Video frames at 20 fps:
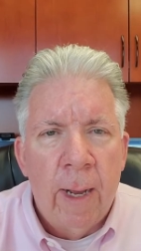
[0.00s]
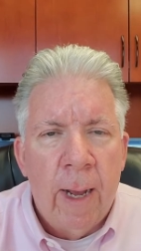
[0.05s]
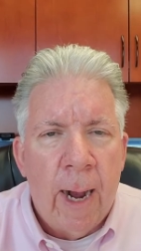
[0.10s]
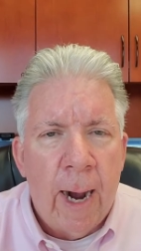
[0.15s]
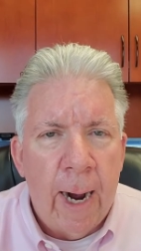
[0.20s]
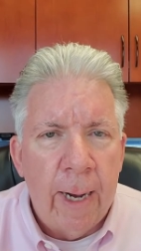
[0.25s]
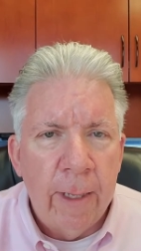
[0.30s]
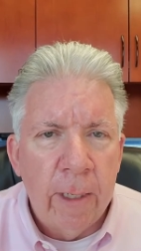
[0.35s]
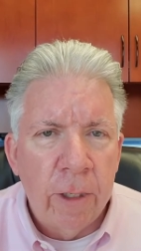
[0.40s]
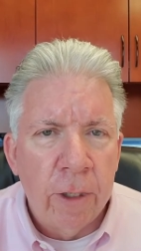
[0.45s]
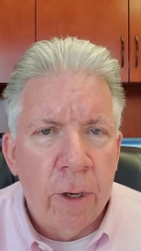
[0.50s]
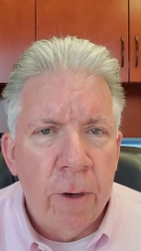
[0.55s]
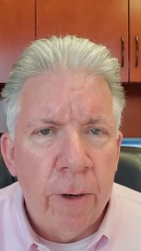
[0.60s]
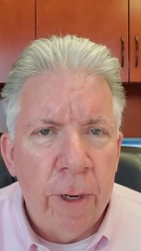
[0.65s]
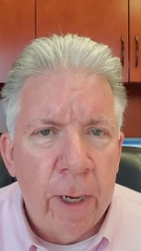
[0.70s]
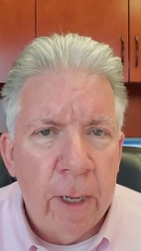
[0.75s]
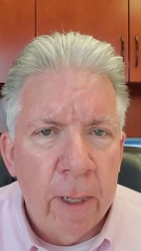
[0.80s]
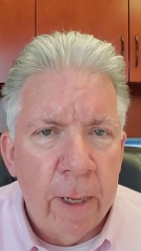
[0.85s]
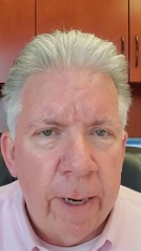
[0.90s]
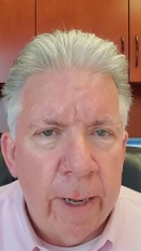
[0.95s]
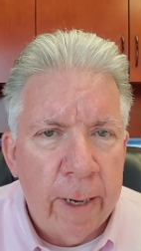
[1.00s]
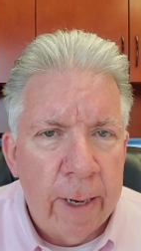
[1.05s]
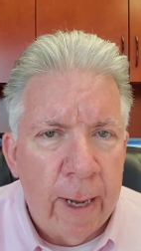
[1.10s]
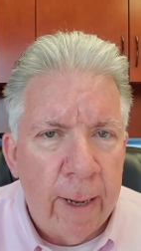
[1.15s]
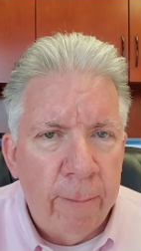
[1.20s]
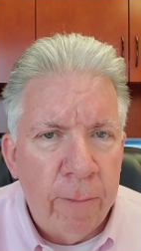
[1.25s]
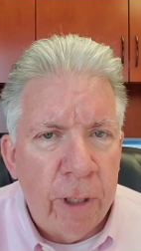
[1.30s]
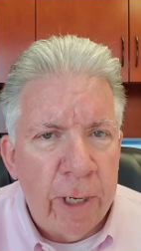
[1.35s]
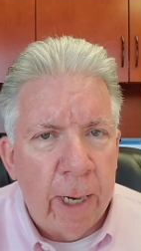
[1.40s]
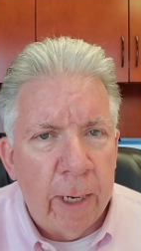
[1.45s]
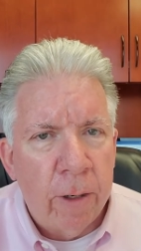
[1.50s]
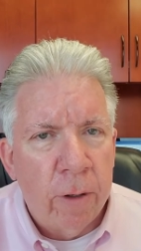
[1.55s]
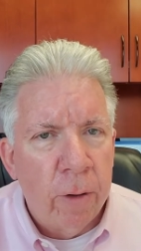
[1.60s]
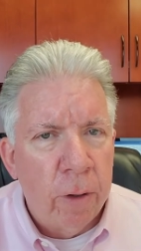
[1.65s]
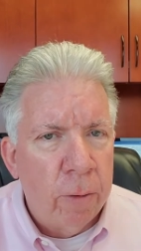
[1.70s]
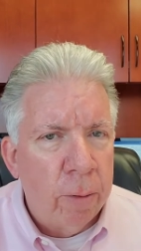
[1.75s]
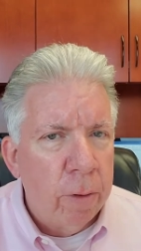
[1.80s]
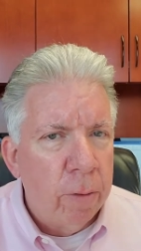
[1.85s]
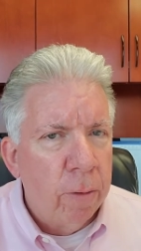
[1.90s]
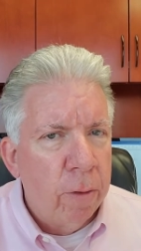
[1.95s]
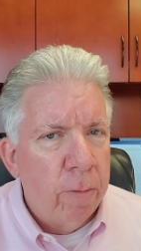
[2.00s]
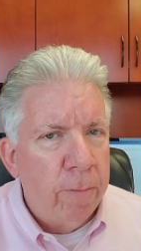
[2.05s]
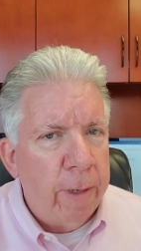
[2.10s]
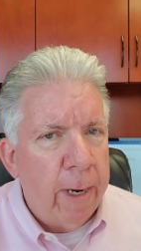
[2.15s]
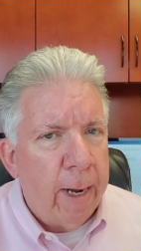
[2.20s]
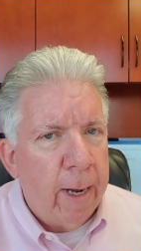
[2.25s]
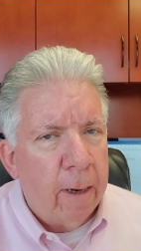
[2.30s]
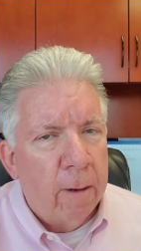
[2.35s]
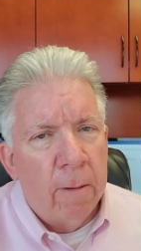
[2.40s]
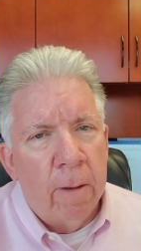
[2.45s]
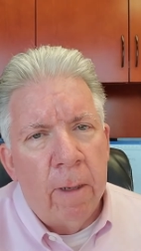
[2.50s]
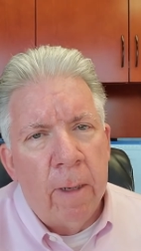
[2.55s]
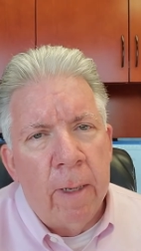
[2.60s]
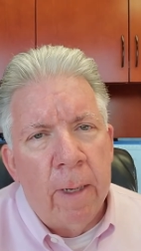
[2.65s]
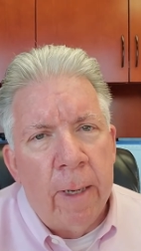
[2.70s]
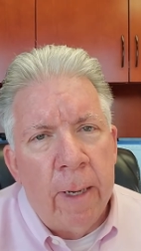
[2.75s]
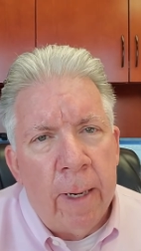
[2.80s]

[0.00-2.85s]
Hi, this is QD Clinic. I'm Jack Cush with Room Now.